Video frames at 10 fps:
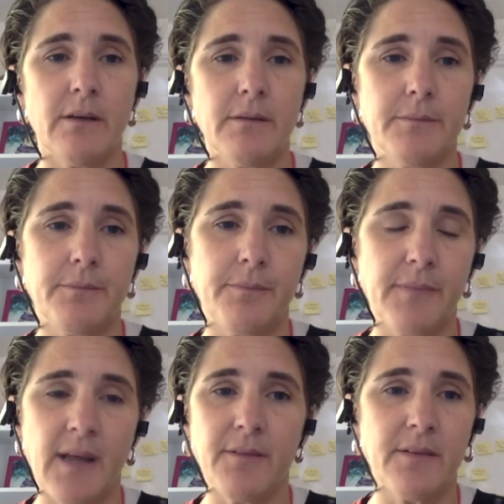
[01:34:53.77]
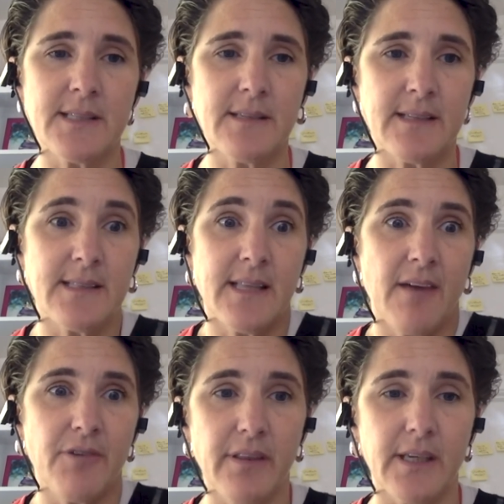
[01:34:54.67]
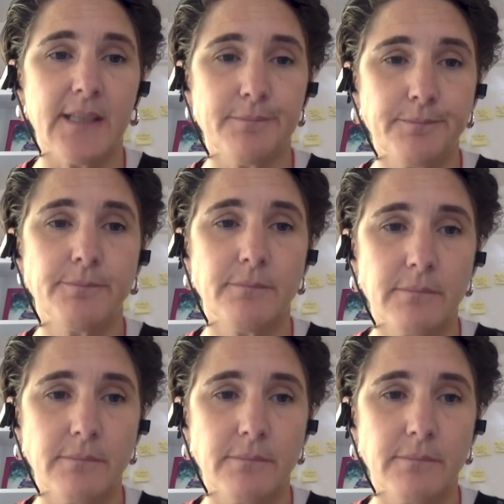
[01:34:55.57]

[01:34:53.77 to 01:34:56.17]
you know, it's, it's the everything.